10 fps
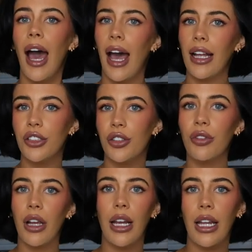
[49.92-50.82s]
Had to
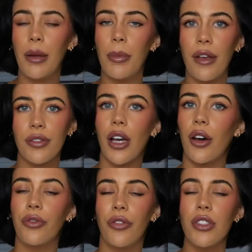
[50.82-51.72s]
reel in a bit of
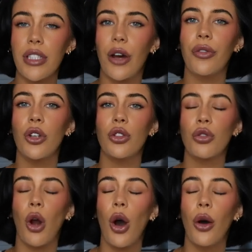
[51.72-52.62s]
self Self
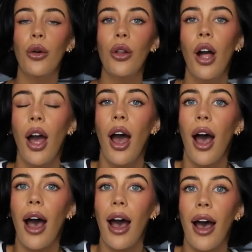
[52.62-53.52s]
control
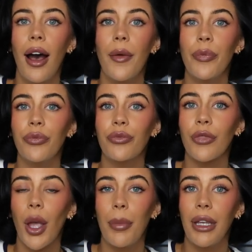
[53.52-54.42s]
um,
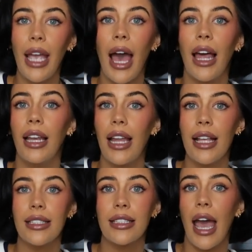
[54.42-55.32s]
but yeah,
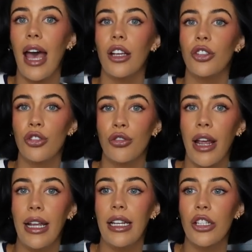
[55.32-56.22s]
let's get
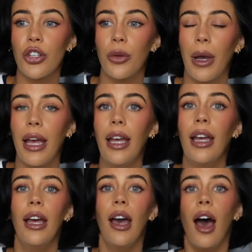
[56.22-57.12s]
straight into it.
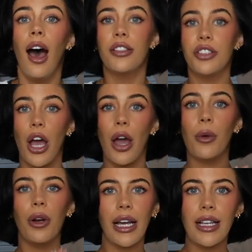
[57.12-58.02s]

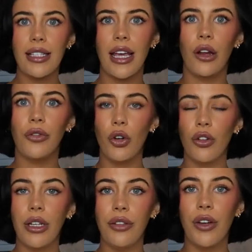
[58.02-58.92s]
So, like I said, I've
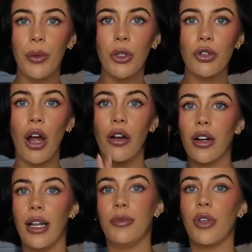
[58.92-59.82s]
already filmed the try-on
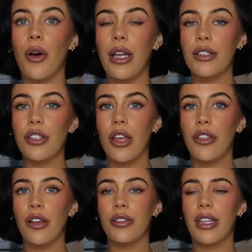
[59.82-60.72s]
clip, so I'll insert
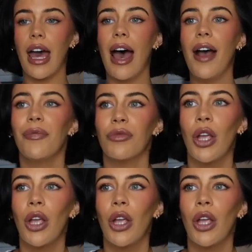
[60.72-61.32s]
those there.